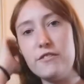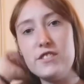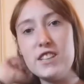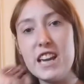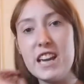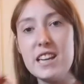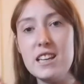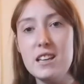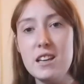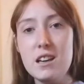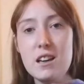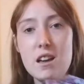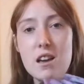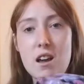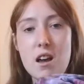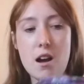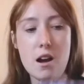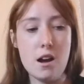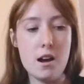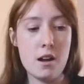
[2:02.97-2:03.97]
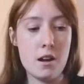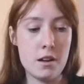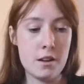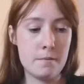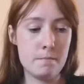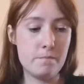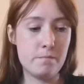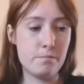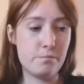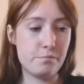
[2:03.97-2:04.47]
50. So
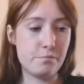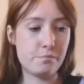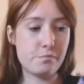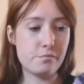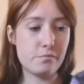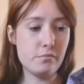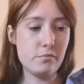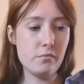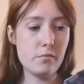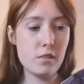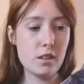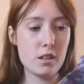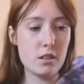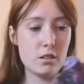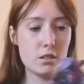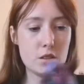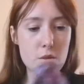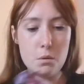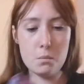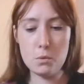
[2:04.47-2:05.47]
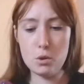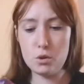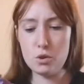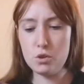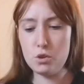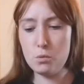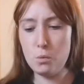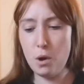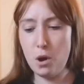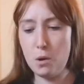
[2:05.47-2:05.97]
I'm not
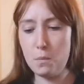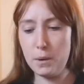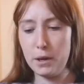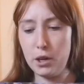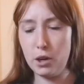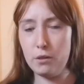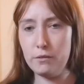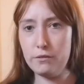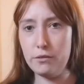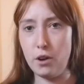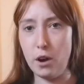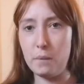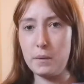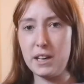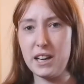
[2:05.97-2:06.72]
sure what I'll put it on for.